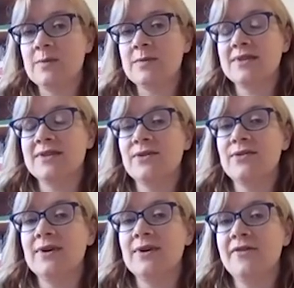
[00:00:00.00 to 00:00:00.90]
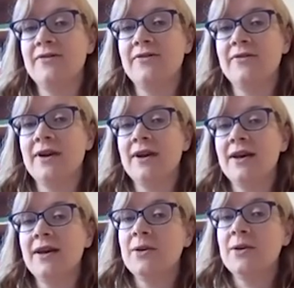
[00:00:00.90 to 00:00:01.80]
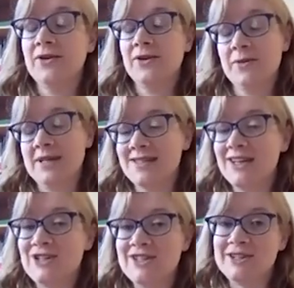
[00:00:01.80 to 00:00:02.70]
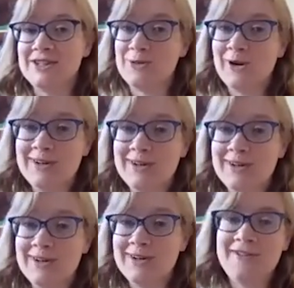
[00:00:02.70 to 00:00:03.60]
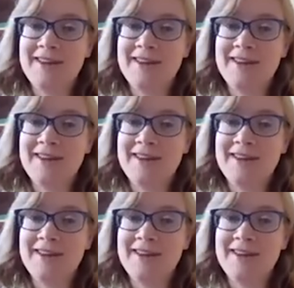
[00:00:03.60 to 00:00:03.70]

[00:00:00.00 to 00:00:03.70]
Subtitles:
So with all the best intentions in the world, if